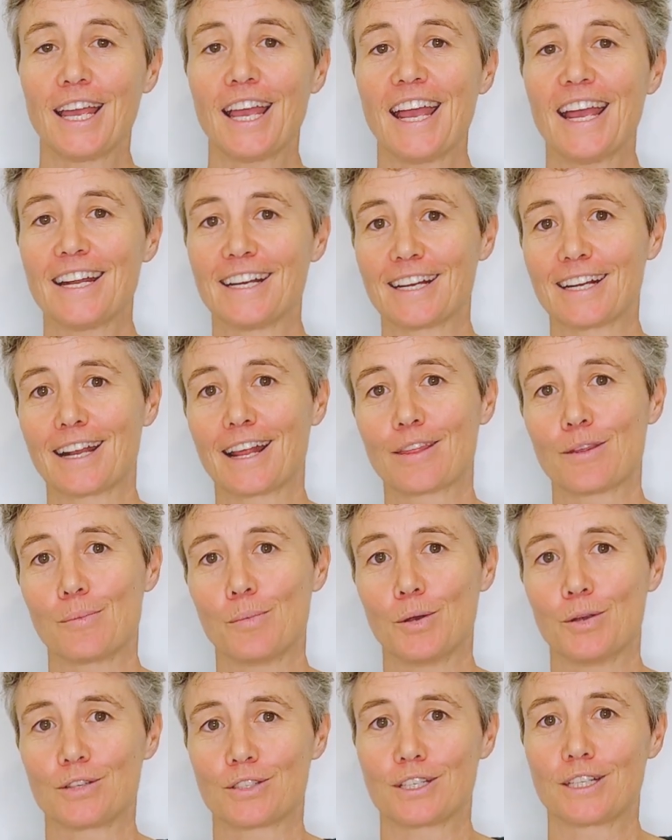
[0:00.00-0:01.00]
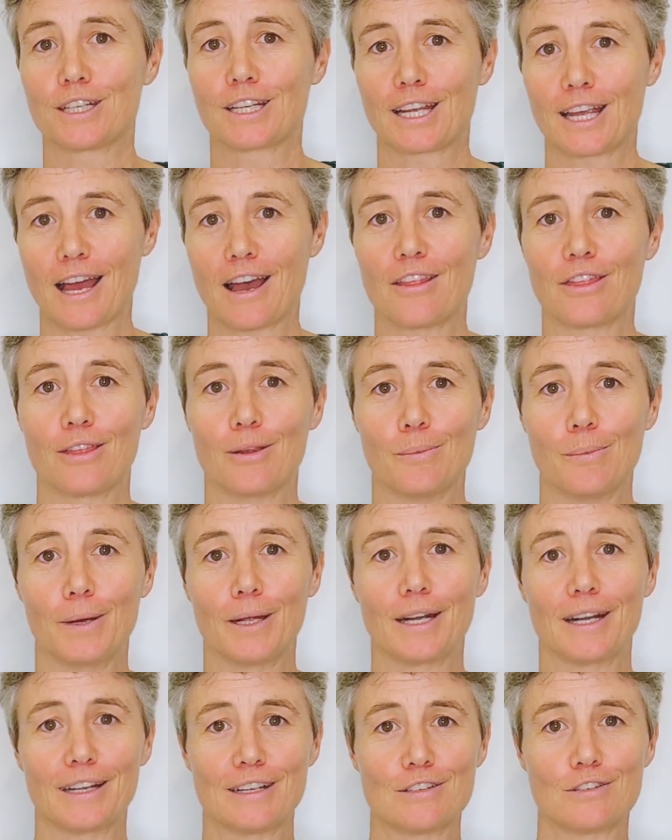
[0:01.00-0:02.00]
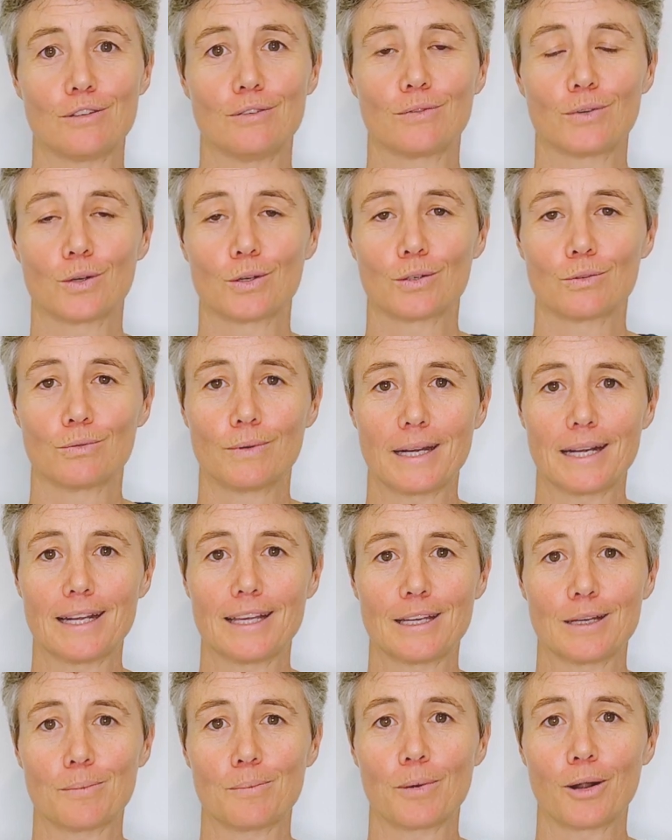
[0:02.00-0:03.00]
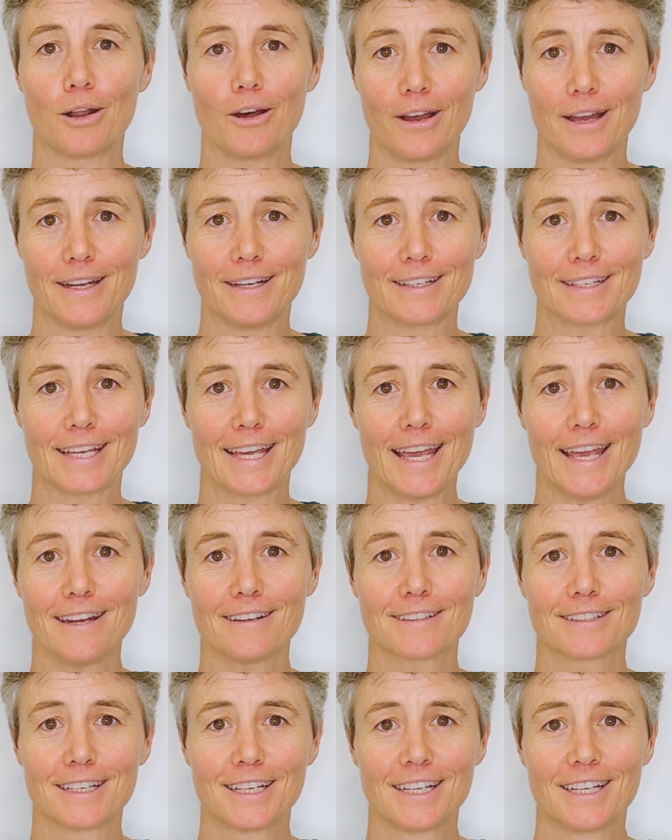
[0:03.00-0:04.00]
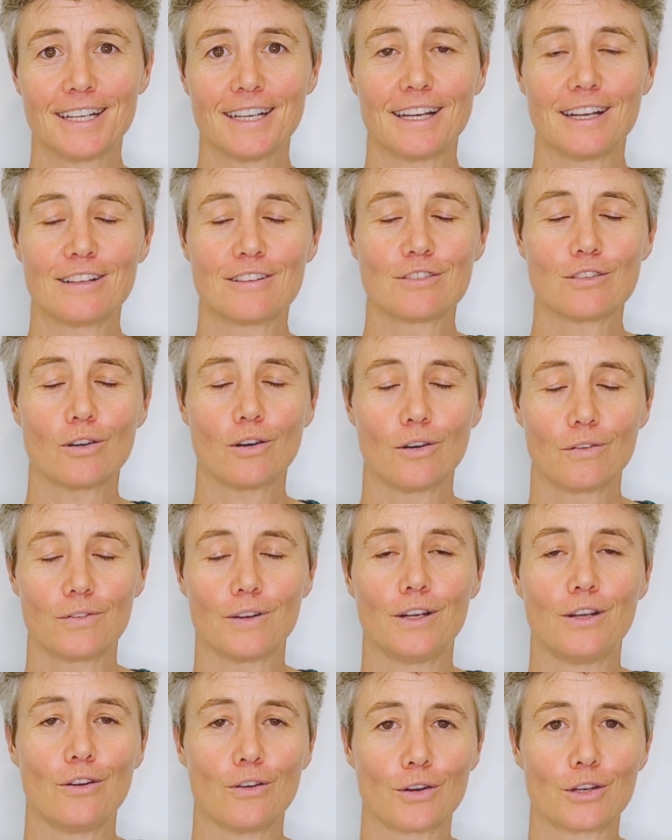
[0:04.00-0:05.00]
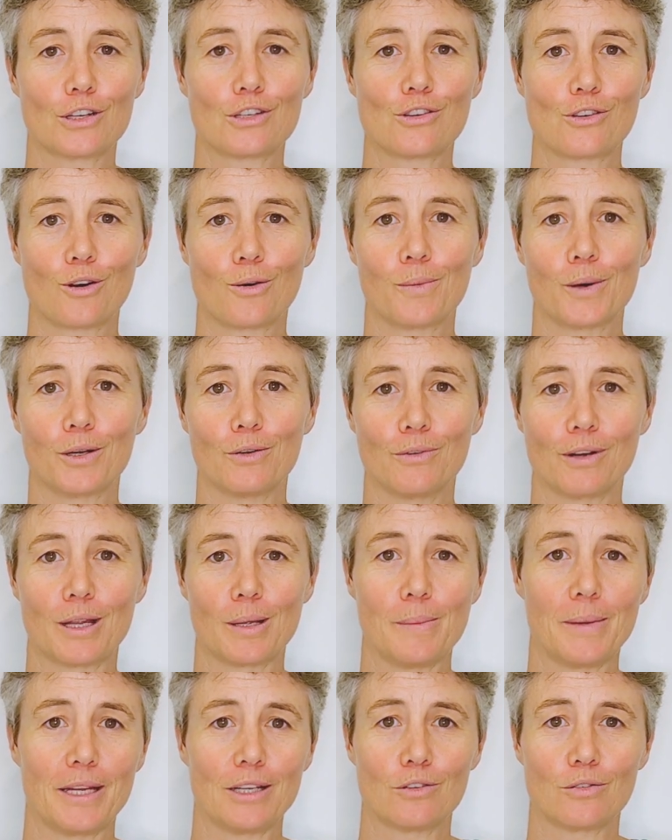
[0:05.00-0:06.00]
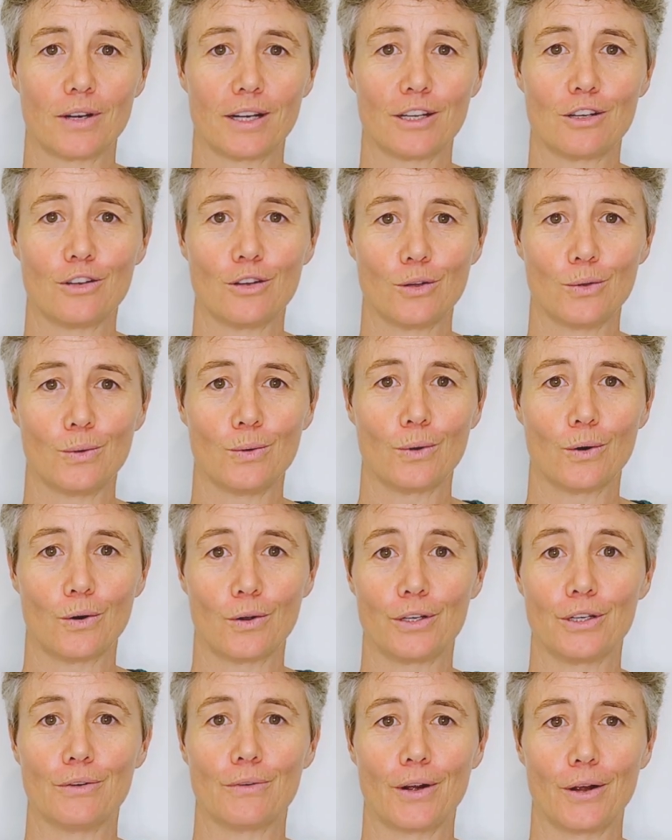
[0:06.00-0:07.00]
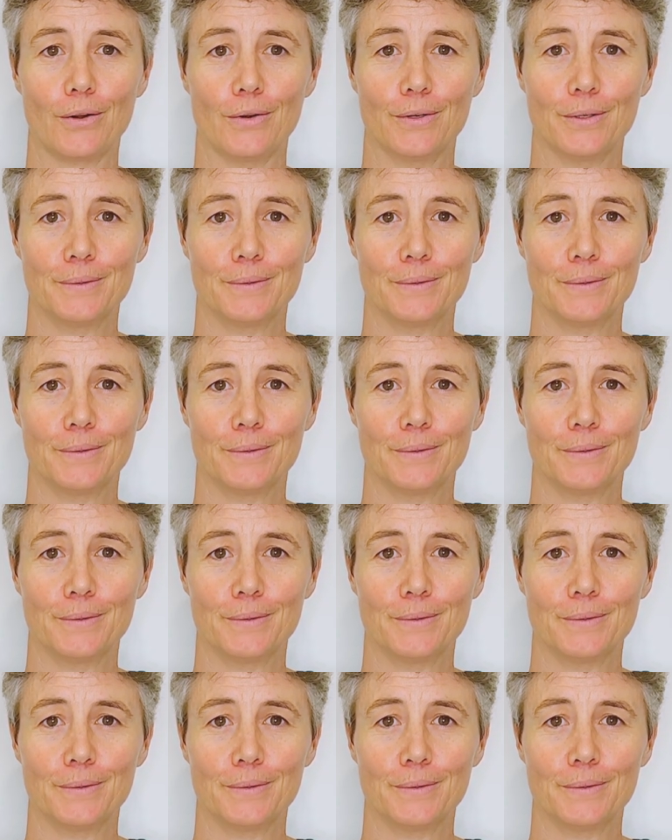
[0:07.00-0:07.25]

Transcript: and another person to cut them, unless you've got a really compliant cat. It's often not a job I'd recommend trying to do on your own.